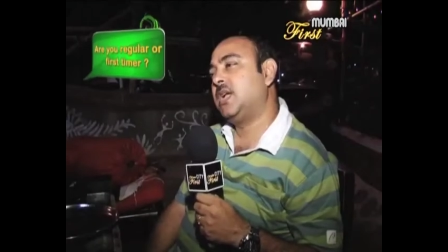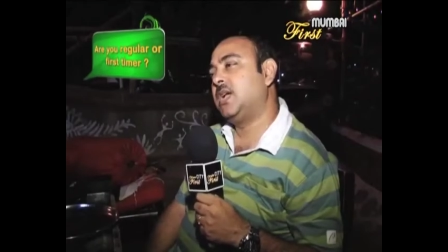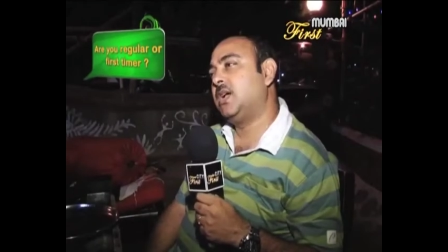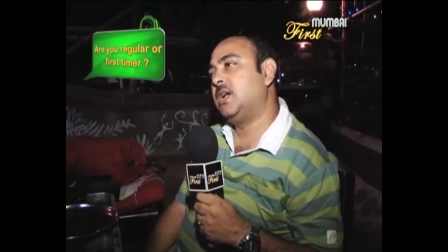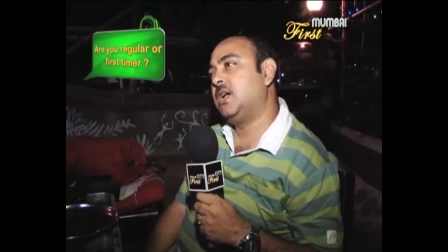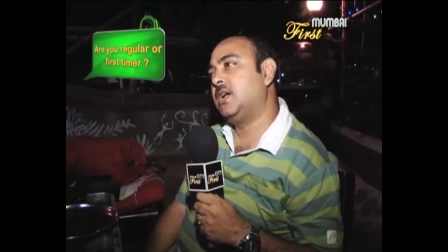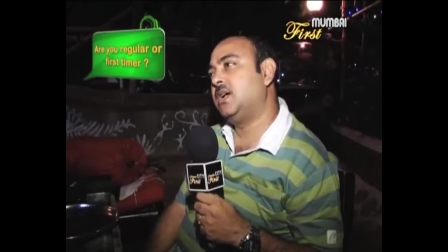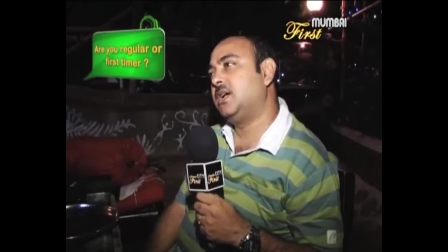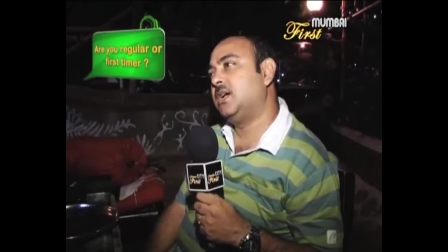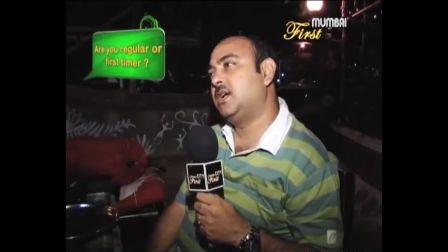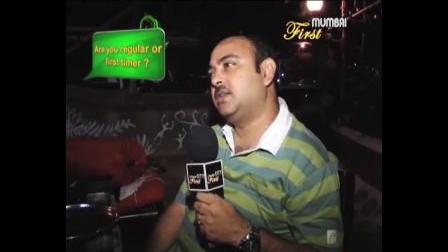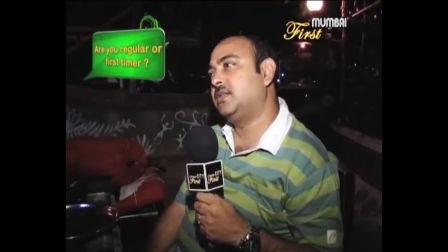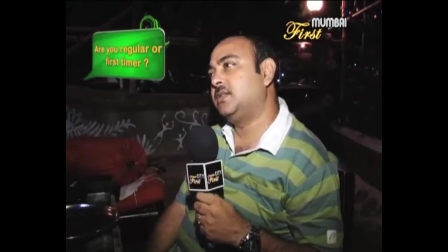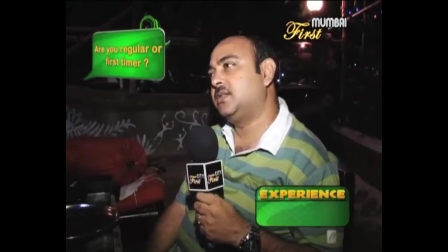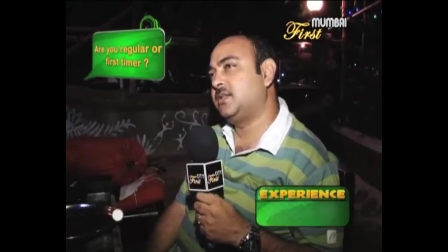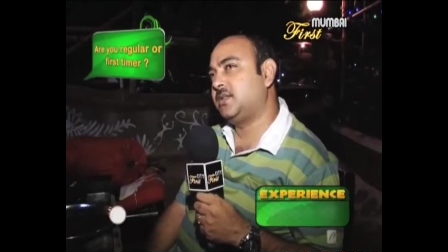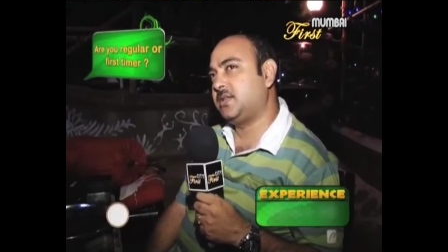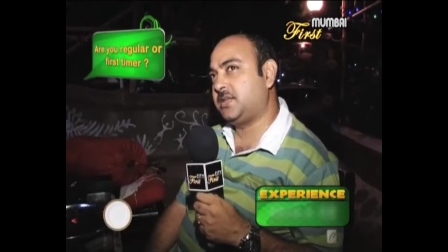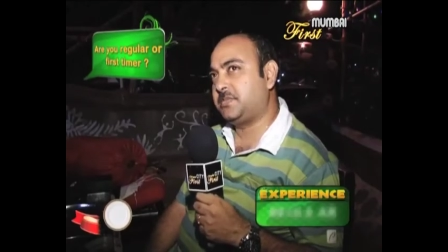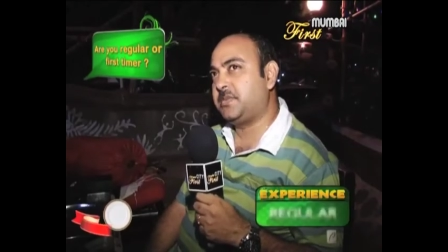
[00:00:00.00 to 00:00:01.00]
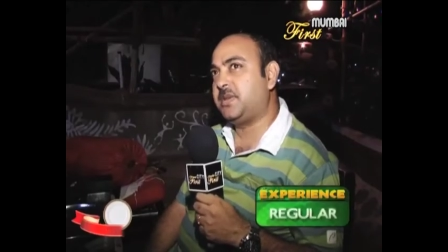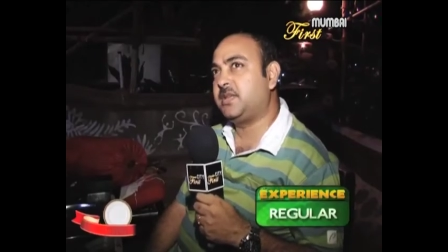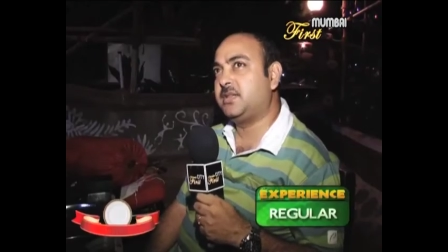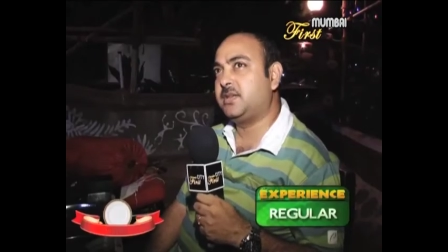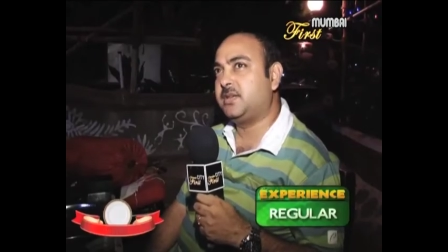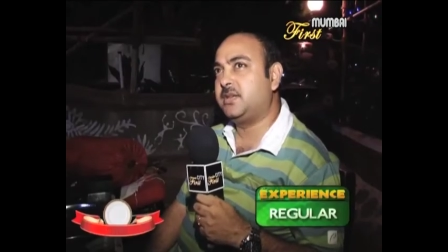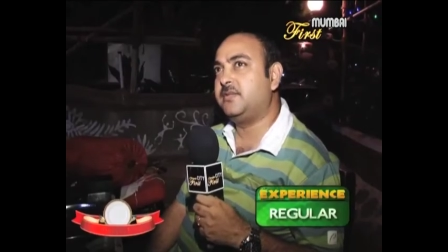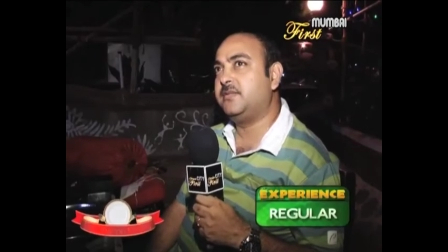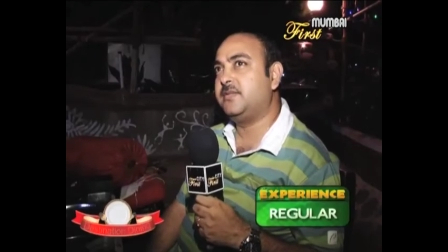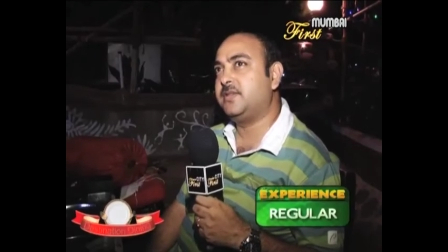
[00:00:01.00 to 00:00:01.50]
Uh, this is my
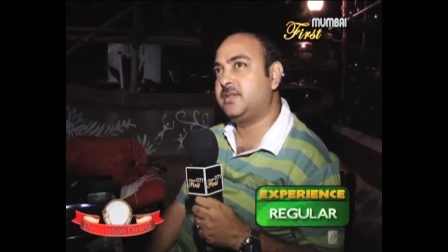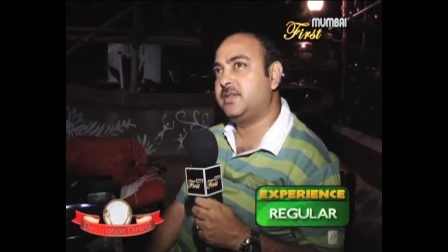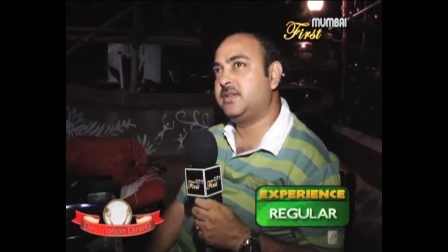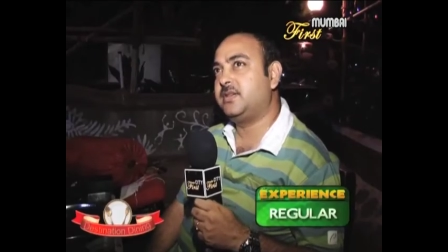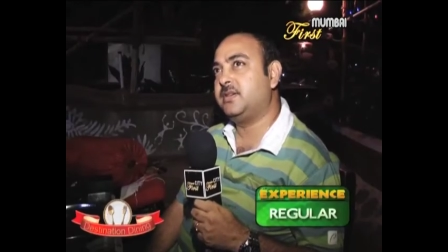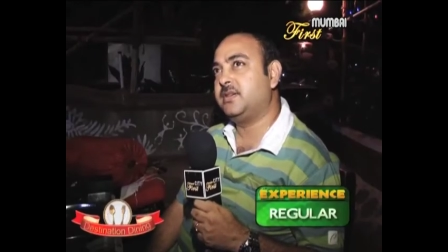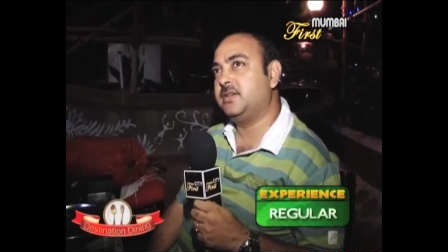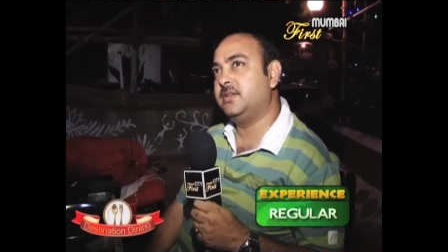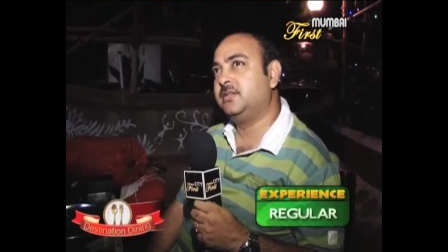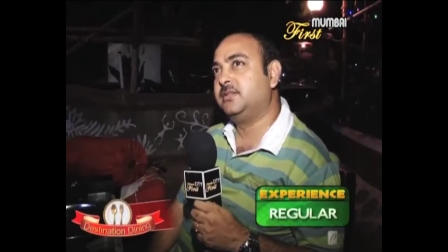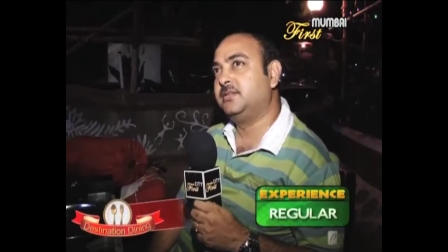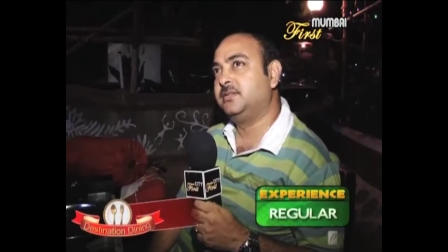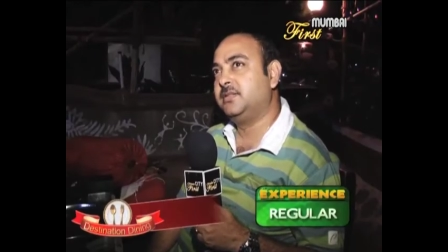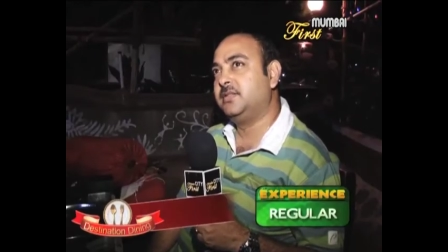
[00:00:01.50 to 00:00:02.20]
third visit here.